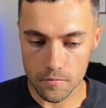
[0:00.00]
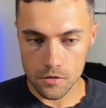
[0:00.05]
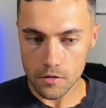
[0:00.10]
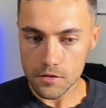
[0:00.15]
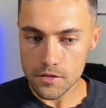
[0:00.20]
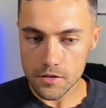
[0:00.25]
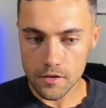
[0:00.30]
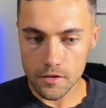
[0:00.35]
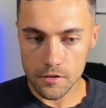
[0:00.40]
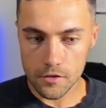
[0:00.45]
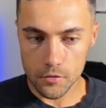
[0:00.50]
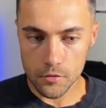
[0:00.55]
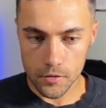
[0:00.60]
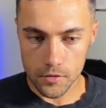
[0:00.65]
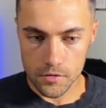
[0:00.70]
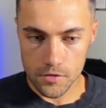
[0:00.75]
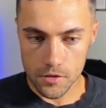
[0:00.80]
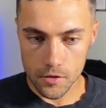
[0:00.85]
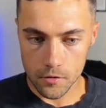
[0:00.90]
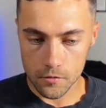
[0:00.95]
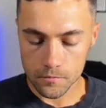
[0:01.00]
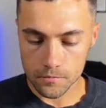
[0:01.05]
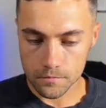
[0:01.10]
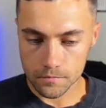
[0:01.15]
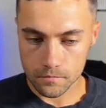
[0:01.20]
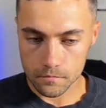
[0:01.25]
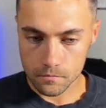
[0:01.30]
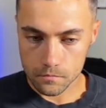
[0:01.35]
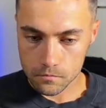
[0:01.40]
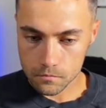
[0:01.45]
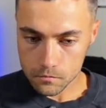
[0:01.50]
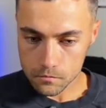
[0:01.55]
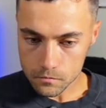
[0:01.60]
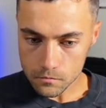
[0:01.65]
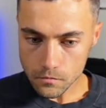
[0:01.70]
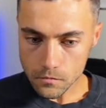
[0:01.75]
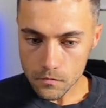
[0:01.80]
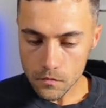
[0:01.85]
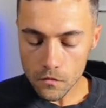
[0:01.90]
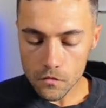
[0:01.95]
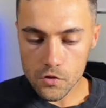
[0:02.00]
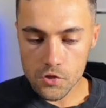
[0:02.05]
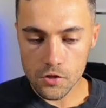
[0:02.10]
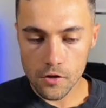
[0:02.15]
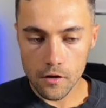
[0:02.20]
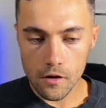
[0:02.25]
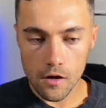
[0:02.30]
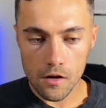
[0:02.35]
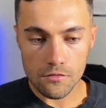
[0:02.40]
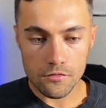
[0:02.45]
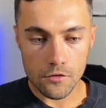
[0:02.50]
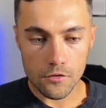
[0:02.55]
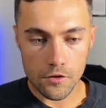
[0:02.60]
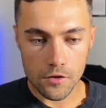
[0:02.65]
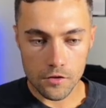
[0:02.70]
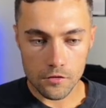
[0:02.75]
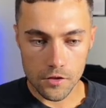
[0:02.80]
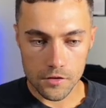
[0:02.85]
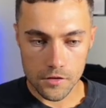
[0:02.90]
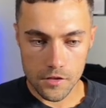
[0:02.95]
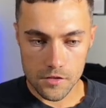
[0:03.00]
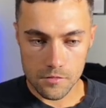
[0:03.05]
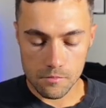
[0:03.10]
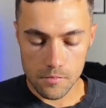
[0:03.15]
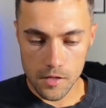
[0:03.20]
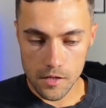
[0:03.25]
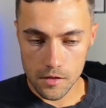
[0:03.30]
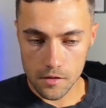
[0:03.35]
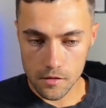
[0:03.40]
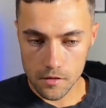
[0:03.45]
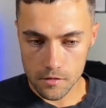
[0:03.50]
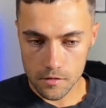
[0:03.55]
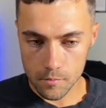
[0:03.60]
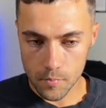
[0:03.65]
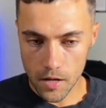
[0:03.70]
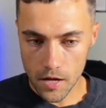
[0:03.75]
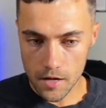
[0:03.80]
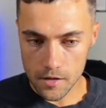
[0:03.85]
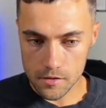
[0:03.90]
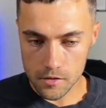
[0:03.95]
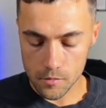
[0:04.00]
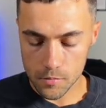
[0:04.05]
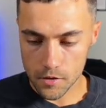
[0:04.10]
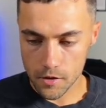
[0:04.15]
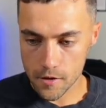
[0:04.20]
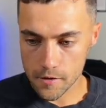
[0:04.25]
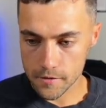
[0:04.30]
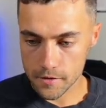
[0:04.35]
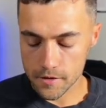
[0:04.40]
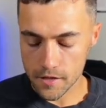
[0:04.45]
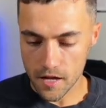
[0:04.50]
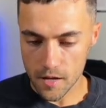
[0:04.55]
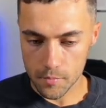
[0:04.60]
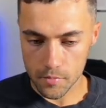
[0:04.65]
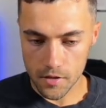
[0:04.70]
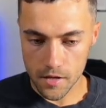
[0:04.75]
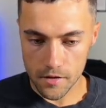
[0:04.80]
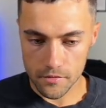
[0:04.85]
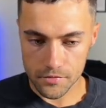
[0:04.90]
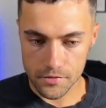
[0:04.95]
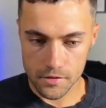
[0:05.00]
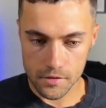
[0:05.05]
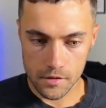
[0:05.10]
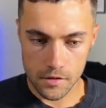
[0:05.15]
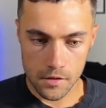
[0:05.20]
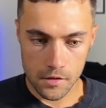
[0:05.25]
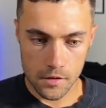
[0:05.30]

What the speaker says: So let's get into it. So to start off, you're gonna click this media box up here in the top left.